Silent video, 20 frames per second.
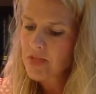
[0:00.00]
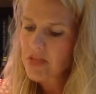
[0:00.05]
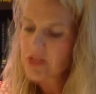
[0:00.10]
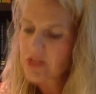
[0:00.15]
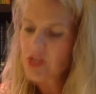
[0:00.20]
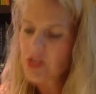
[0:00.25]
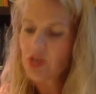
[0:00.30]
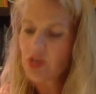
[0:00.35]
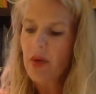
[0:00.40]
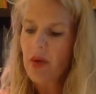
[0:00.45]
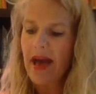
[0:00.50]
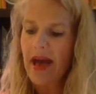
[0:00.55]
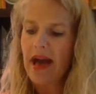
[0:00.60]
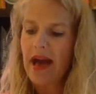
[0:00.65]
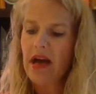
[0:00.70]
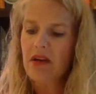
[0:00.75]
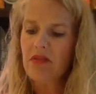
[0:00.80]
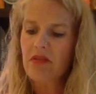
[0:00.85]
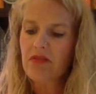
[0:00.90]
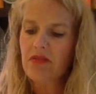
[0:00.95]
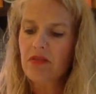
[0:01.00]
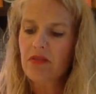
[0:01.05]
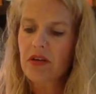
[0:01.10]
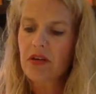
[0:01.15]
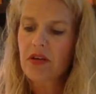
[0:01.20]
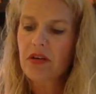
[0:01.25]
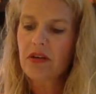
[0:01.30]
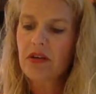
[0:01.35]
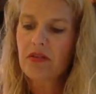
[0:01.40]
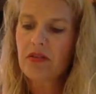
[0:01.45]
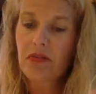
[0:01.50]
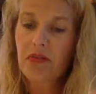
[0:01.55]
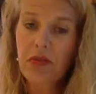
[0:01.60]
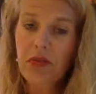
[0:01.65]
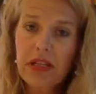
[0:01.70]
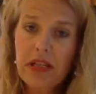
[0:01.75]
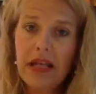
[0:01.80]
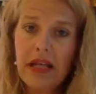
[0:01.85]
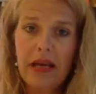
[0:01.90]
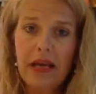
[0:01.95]
so you have
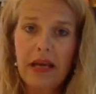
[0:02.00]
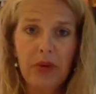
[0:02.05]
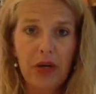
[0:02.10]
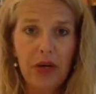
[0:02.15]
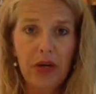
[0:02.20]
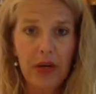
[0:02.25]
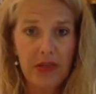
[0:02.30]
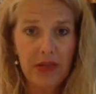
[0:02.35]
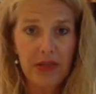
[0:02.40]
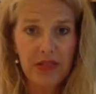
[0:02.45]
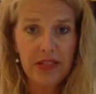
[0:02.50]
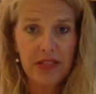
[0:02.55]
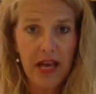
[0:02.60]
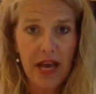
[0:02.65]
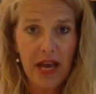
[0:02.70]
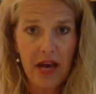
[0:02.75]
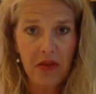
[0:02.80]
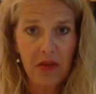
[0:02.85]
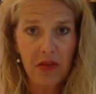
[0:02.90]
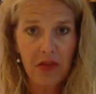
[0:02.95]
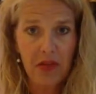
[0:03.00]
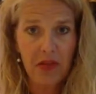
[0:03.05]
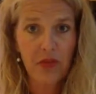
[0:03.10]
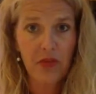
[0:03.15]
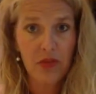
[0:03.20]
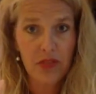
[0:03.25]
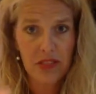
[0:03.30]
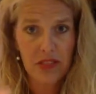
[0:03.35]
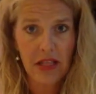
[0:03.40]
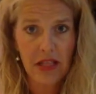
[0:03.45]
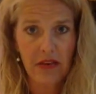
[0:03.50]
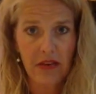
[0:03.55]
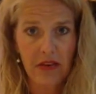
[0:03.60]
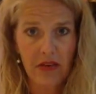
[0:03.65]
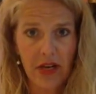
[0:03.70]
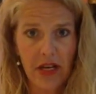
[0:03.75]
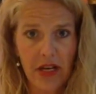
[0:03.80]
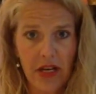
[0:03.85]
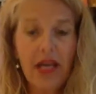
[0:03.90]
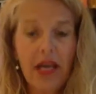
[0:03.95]
free labor in the South with
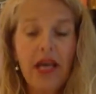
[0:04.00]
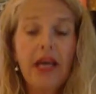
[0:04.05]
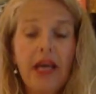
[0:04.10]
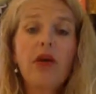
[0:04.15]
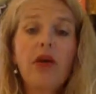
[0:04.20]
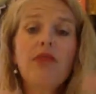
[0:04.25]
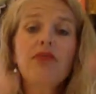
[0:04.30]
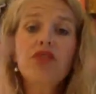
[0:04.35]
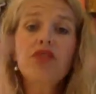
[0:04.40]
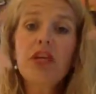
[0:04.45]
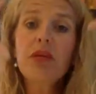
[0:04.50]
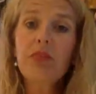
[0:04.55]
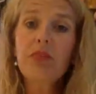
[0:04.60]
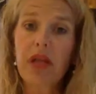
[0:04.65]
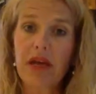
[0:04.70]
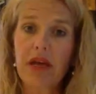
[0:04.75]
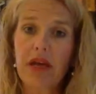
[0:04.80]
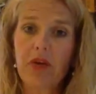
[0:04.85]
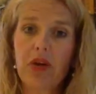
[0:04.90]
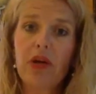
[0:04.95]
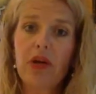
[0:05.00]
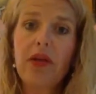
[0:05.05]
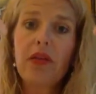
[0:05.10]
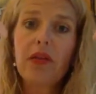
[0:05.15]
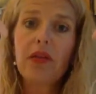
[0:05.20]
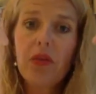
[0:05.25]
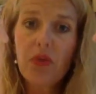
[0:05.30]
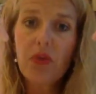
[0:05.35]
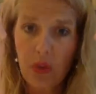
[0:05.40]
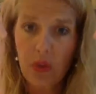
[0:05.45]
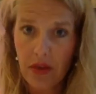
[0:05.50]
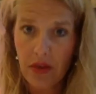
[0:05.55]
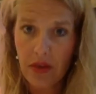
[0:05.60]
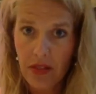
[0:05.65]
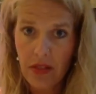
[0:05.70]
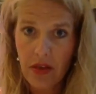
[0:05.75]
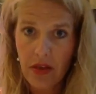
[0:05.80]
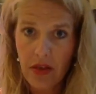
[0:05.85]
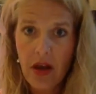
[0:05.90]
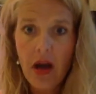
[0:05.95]
slavery. You have cheap labor in the
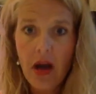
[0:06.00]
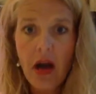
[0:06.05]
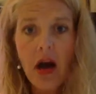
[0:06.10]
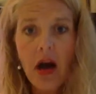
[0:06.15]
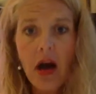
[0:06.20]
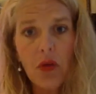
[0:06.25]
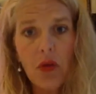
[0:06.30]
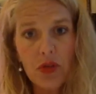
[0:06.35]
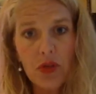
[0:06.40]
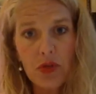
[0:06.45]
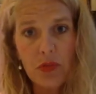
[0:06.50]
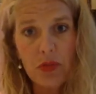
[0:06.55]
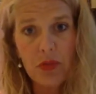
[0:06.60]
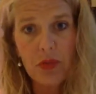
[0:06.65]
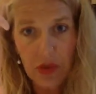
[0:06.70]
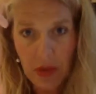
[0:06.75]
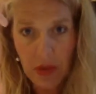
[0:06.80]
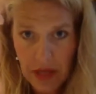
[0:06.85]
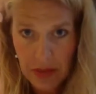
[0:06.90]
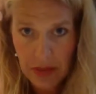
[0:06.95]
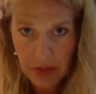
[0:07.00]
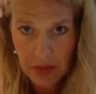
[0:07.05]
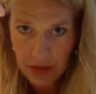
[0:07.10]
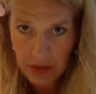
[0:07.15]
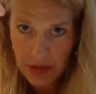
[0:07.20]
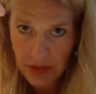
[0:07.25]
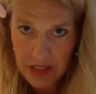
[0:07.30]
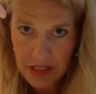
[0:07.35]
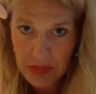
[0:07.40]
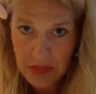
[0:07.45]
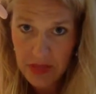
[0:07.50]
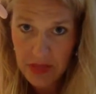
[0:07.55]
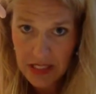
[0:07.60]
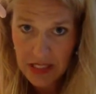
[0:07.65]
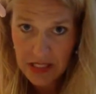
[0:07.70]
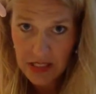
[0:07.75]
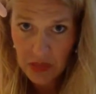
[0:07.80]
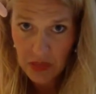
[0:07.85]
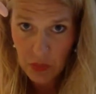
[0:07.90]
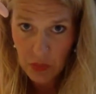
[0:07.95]
North, which would be your immigrants, but they
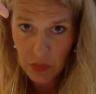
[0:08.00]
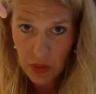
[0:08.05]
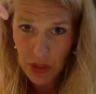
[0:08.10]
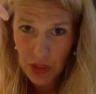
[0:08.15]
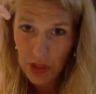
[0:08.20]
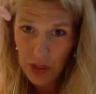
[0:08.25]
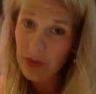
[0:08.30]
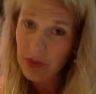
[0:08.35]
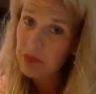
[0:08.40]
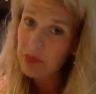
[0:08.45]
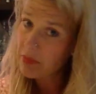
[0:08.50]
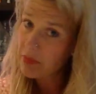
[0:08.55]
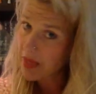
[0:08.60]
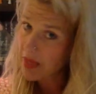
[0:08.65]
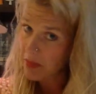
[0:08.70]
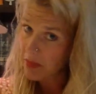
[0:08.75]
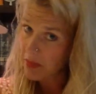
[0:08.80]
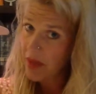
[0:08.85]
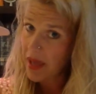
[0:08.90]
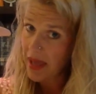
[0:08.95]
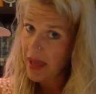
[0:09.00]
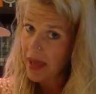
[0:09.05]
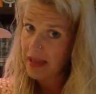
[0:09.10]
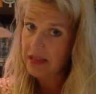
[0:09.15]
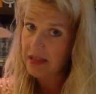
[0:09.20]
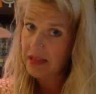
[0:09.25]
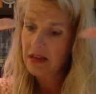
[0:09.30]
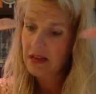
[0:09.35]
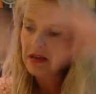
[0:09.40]
still were being paid.